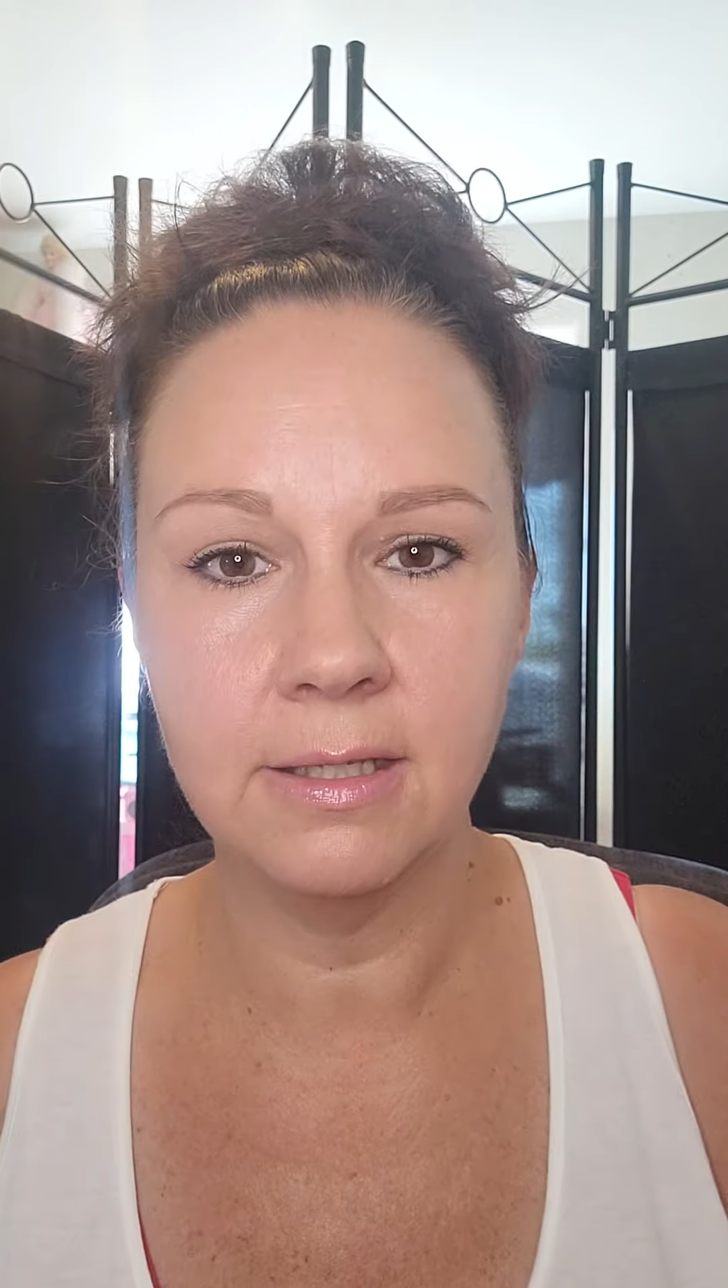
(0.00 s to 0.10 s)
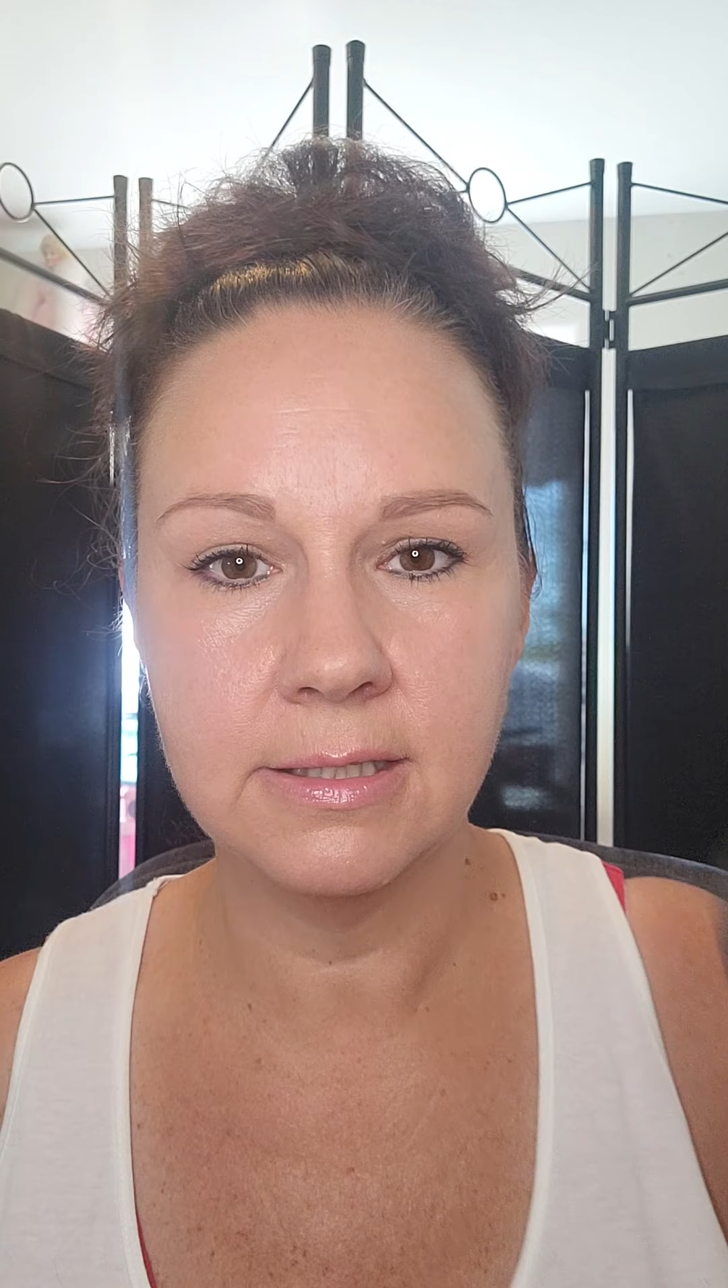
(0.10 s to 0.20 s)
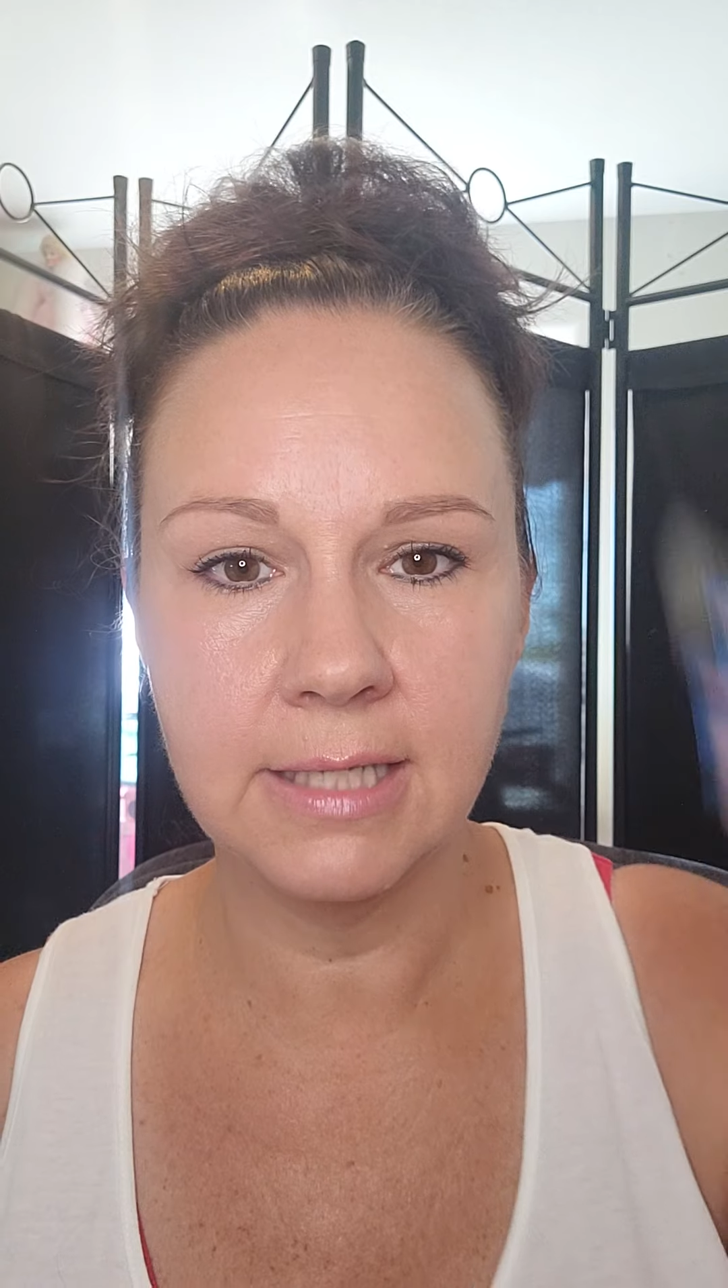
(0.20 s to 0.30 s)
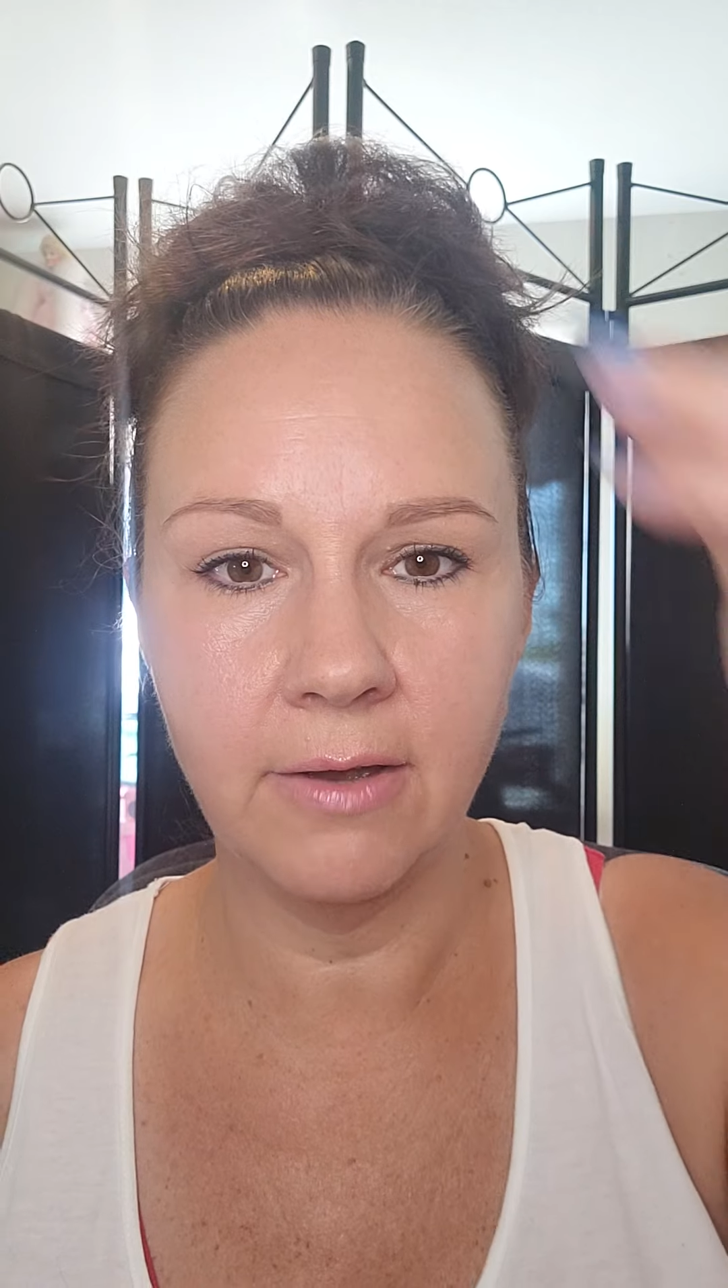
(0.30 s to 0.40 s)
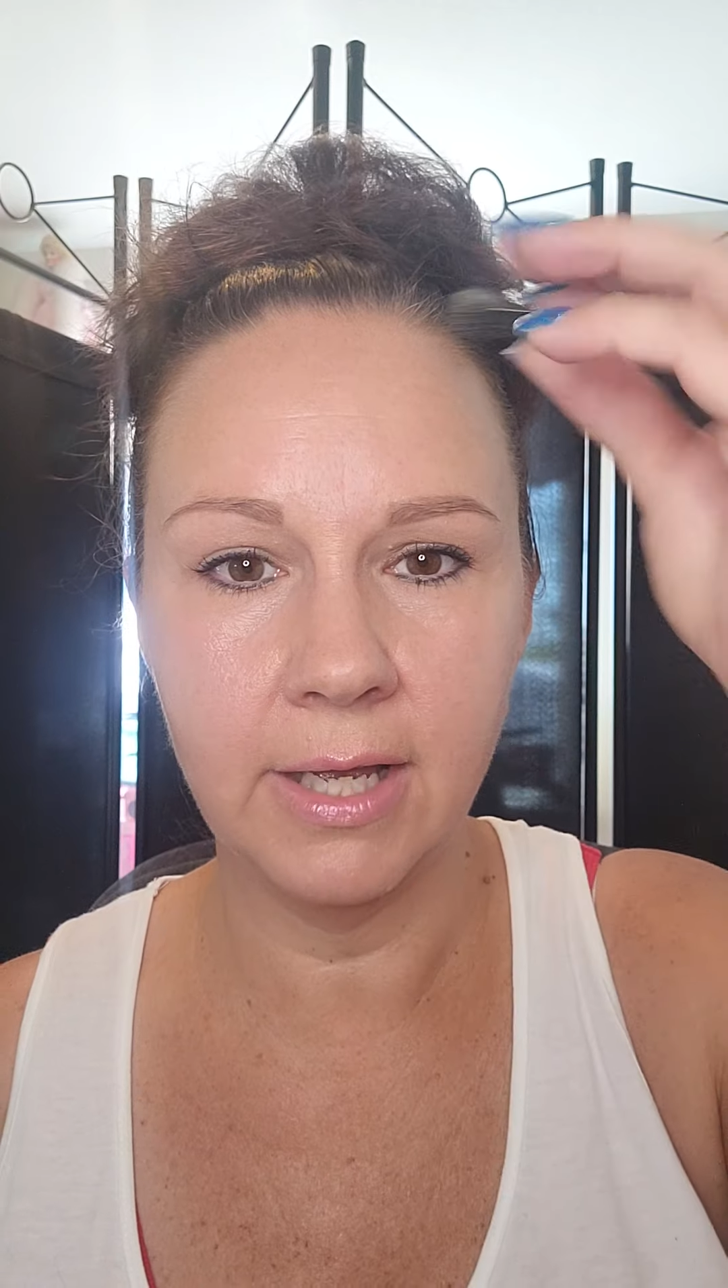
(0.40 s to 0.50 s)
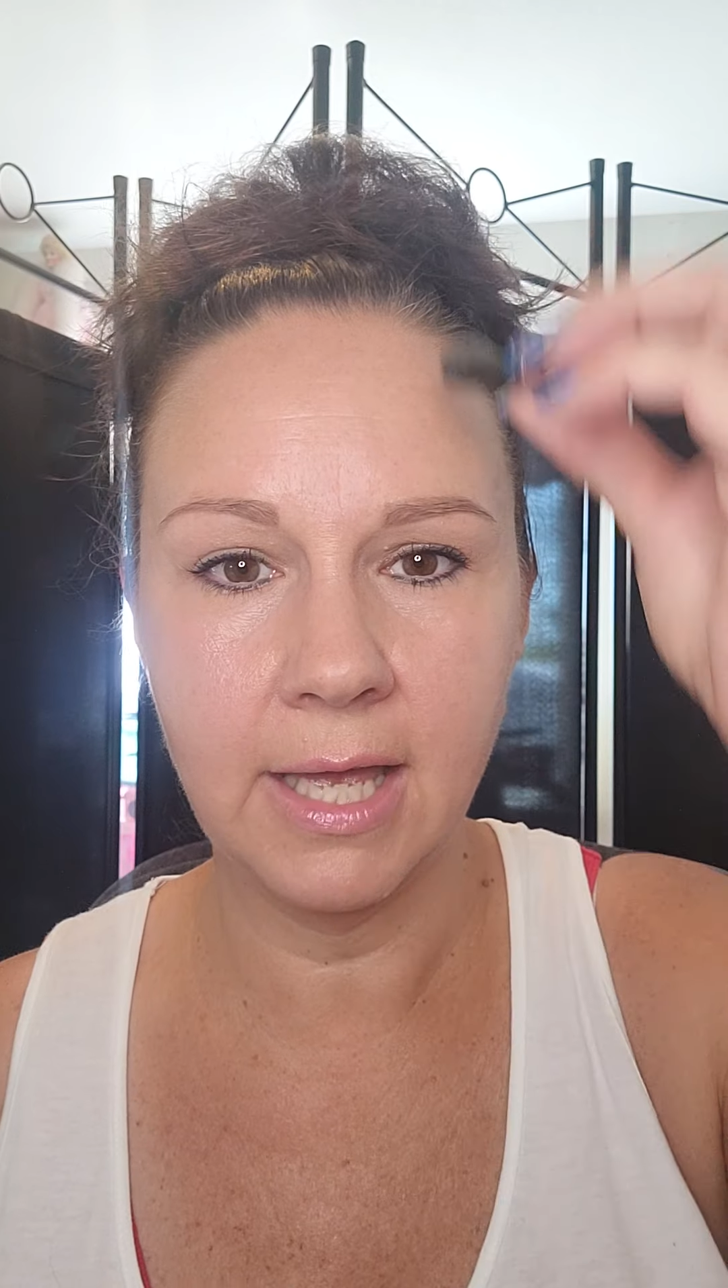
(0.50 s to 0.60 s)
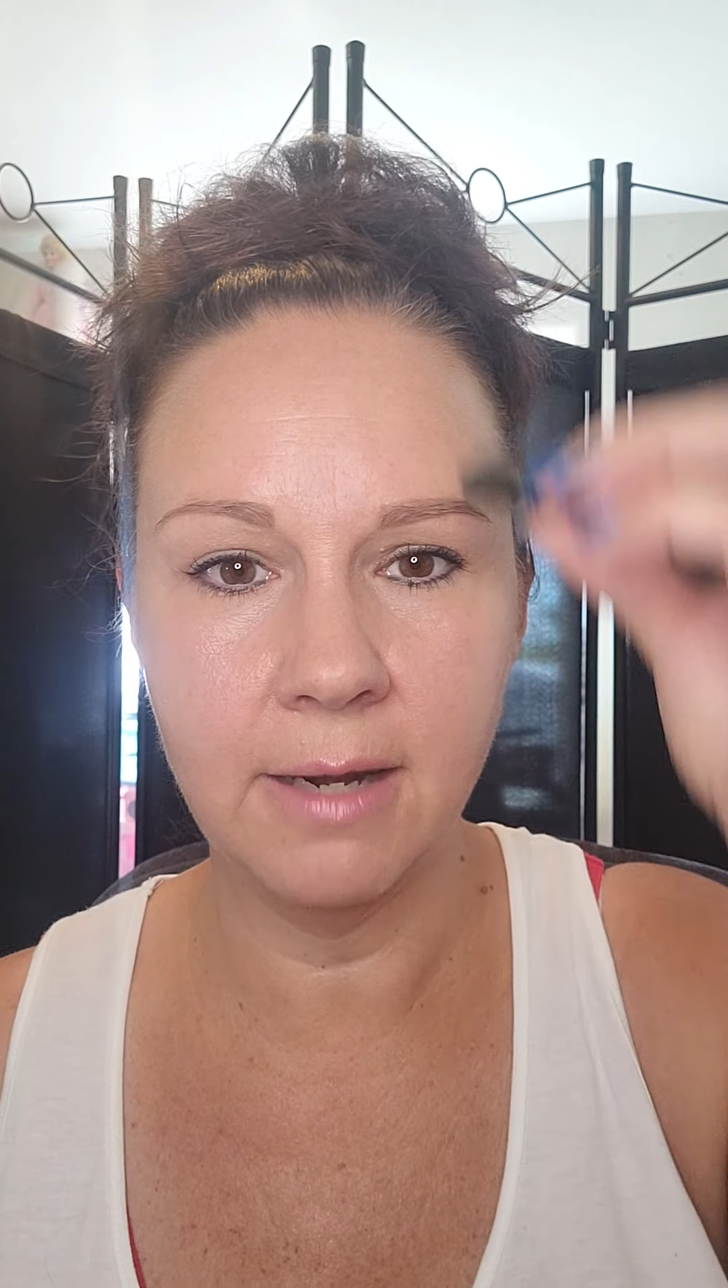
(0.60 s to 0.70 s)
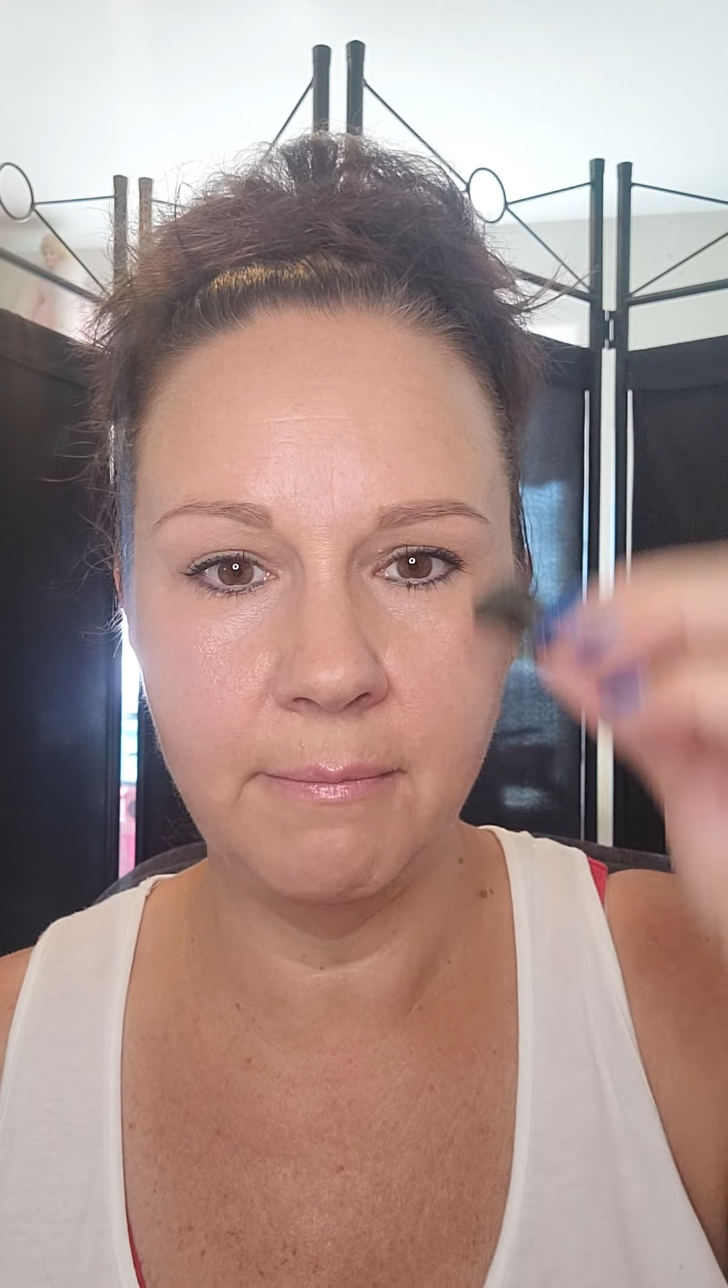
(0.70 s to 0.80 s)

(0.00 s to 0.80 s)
See how I kind